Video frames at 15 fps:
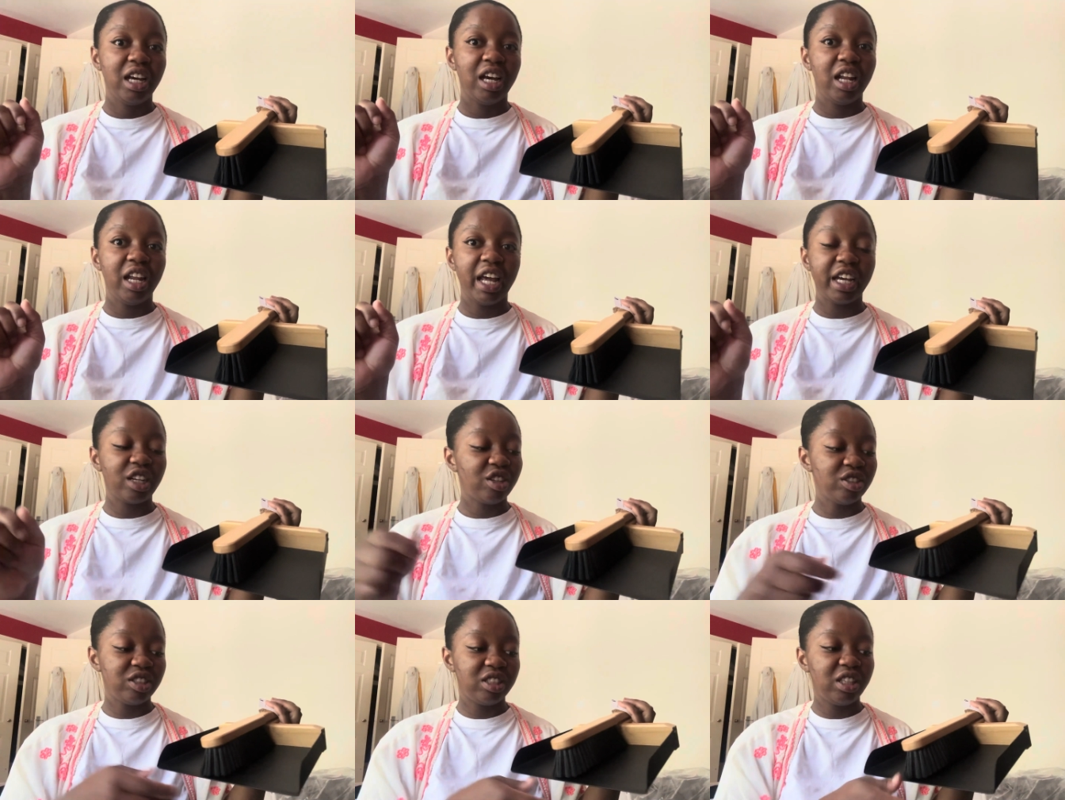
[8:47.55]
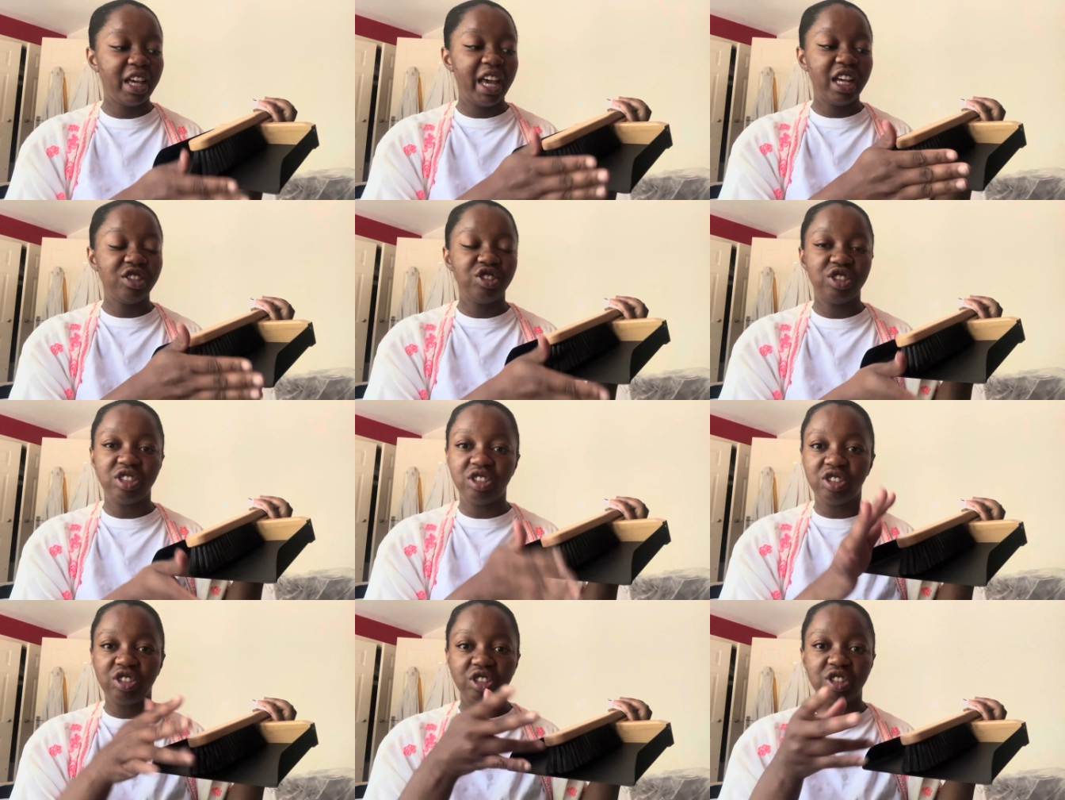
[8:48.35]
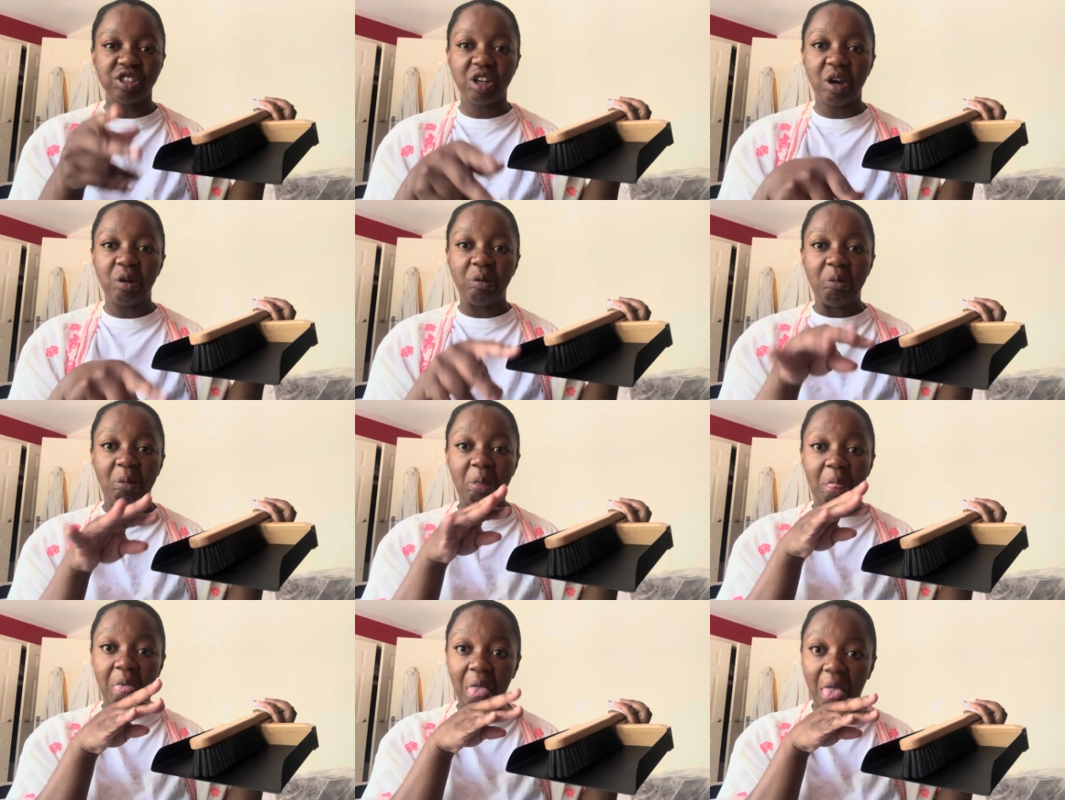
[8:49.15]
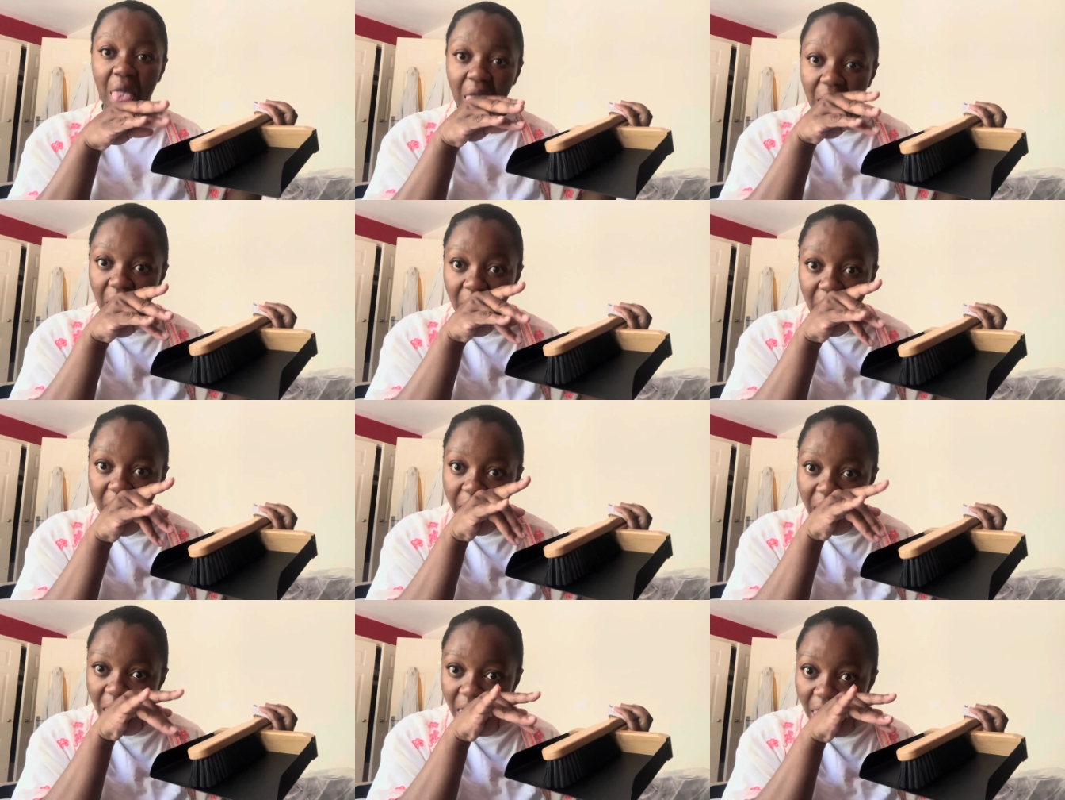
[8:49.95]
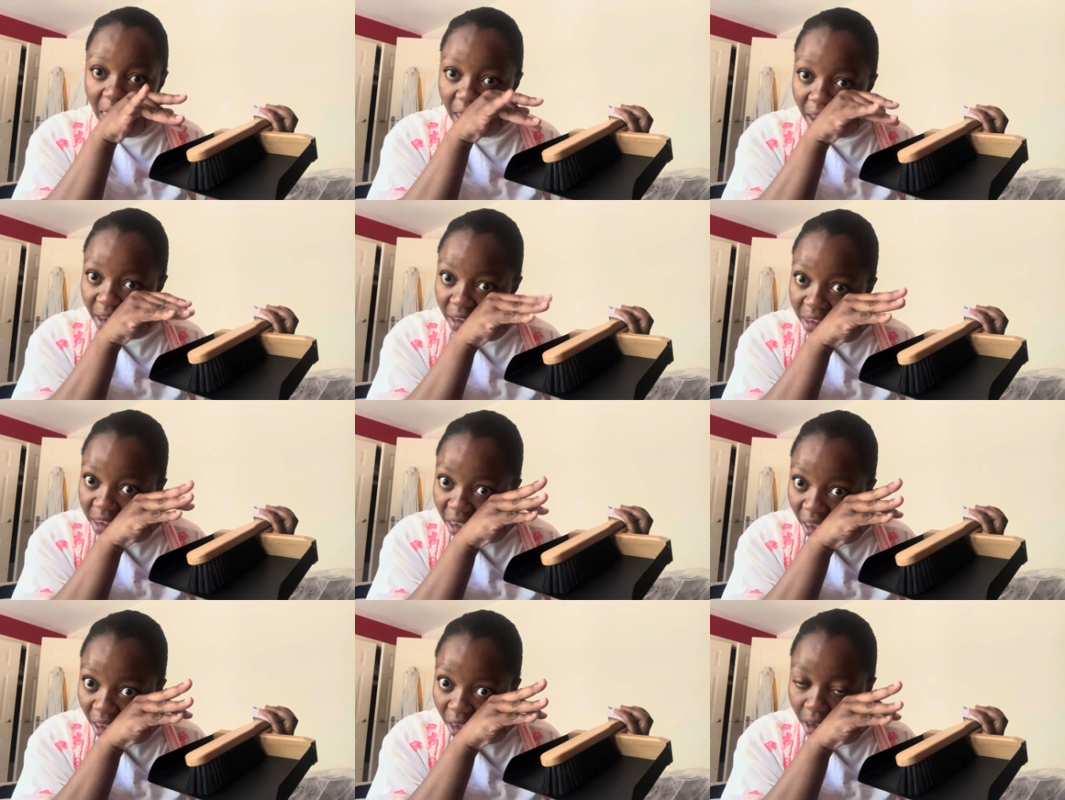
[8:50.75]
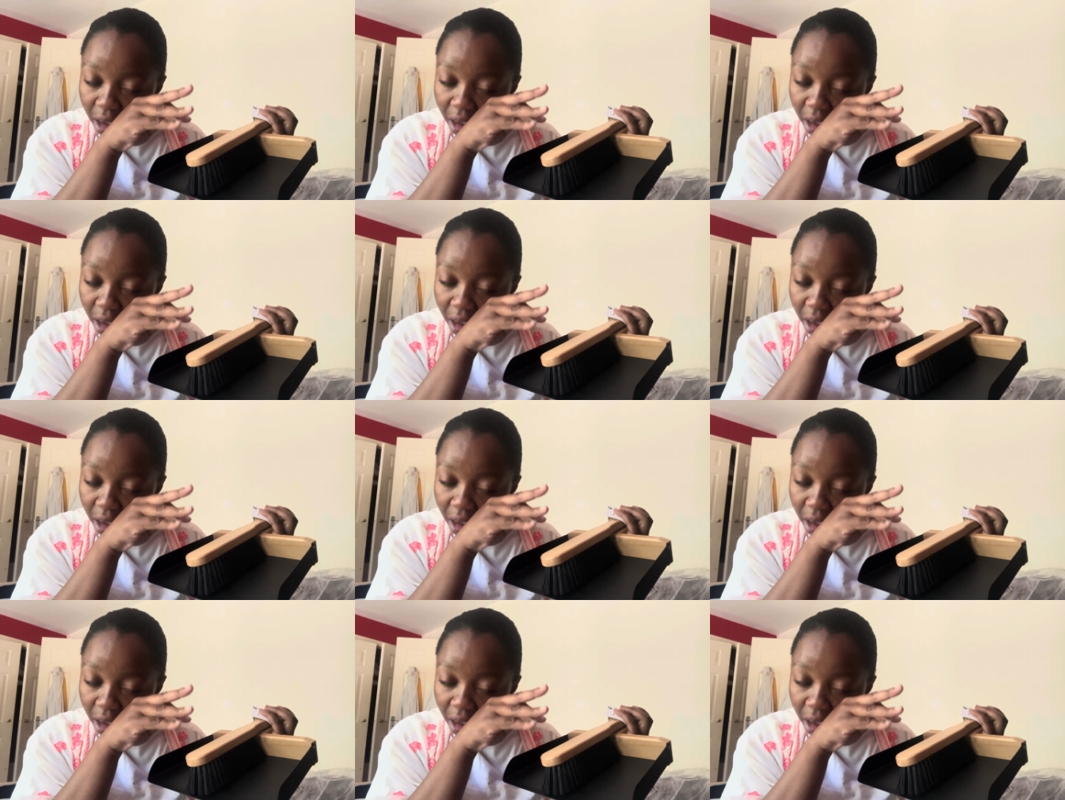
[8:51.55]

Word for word: like because the edges just go bleh,